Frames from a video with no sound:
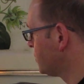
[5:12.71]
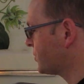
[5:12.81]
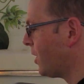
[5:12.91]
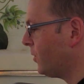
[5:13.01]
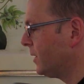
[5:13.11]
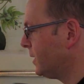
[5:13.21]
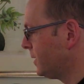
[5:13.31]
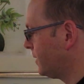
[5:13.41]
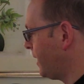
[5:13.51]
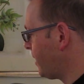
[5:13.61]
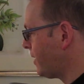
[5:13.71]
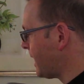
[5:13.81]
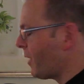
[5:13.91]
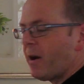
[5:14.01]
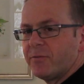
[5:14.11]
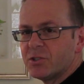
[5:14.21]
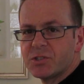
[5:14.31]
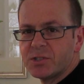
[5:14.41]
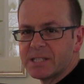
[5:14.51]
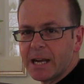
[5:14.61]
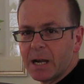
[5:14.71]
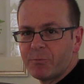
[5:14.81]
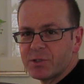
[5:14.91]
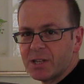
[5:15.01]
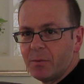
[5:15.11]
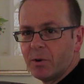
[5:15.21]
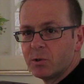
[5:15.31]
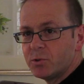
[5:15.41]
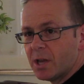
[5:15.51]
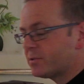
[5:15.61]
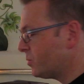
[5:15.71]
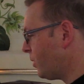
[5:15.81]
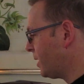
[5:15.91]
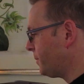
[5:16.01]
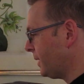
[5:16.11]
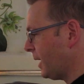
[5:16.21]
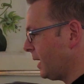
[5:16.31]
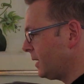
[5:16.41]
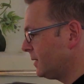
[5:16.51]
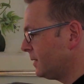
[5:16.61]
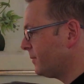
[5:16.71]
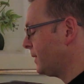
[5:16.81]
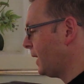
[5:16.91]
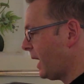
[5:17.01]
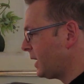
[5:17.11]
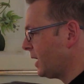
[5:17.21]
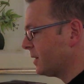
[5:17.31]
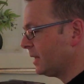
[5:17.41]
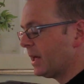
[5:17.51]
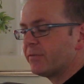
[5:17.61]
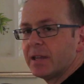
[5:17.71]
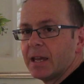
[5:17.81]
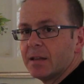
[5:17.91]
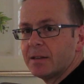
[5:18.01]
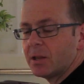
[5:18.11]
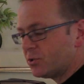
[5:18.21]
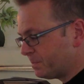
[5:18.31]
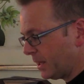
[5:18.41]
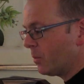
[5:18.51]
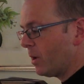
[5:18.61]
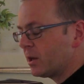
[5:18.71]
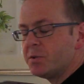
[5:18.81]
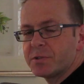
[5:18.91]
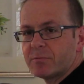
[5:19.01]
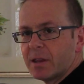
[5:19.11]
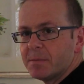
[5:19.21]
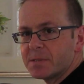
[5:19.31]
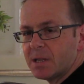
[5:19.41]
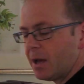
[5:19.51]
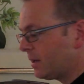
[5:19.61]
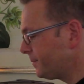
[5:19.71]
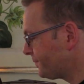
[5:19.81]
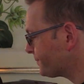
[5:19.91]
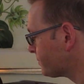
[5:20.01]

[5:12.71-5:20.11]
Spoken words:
So there, now I've just set it up for someone who doesn't want to play any of the left hand, and they want to use a rhythm style.